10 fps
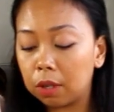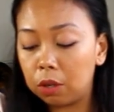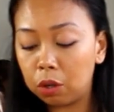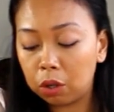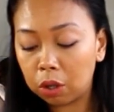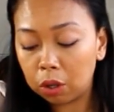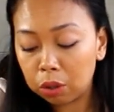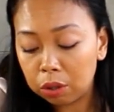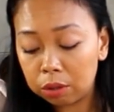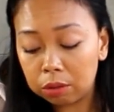You
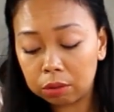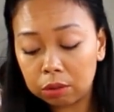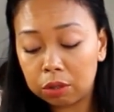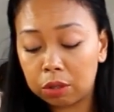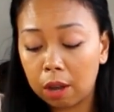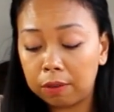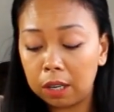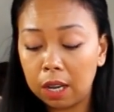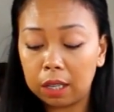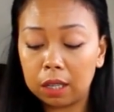could serve it
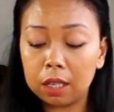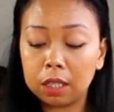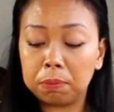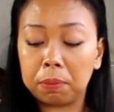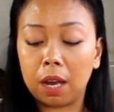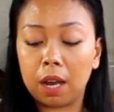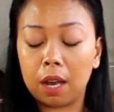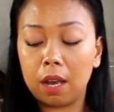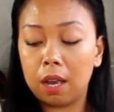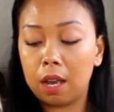like this, but
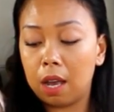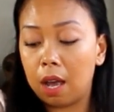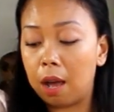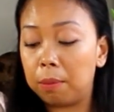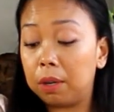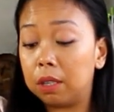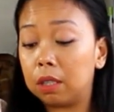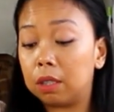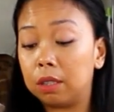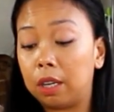I'm gonna
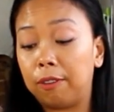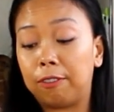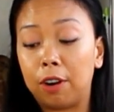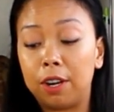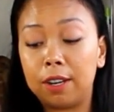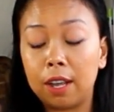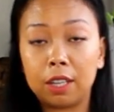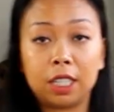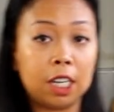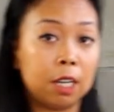cook it for
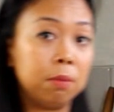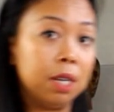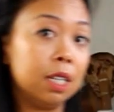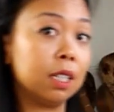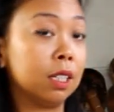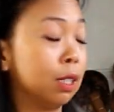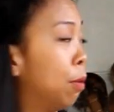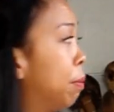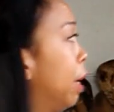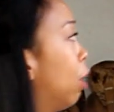another 10 minutes because that's
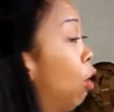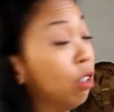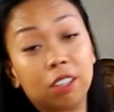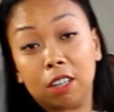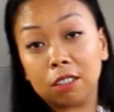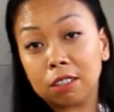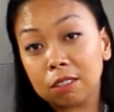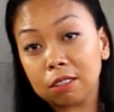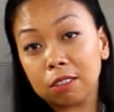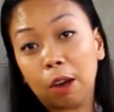what my clock says.
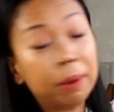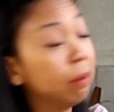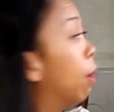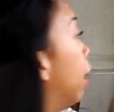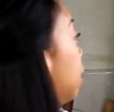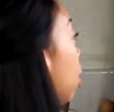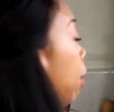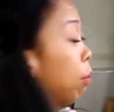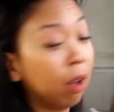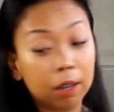I'm in my
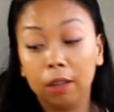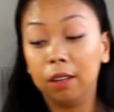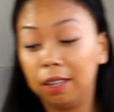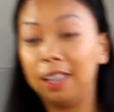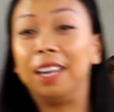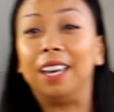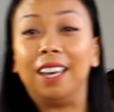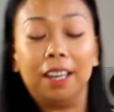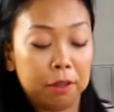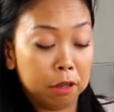timer.
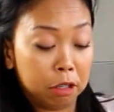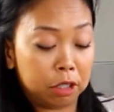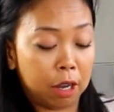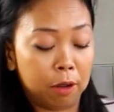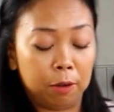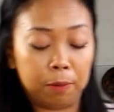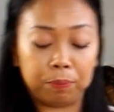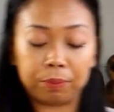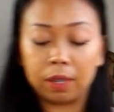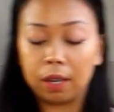So
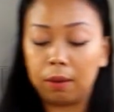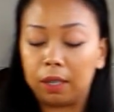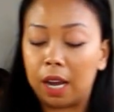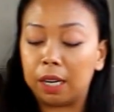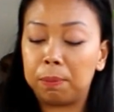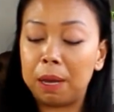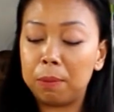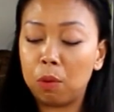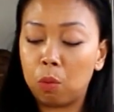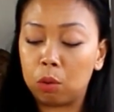I'm gonna add a bit
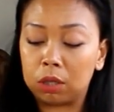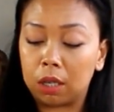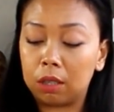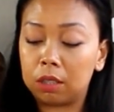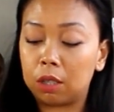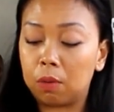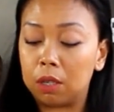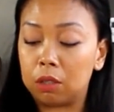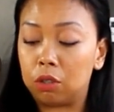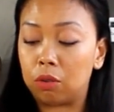more water because I don't want
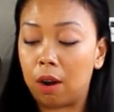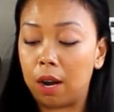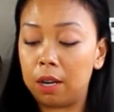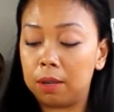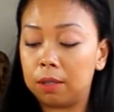it to dry.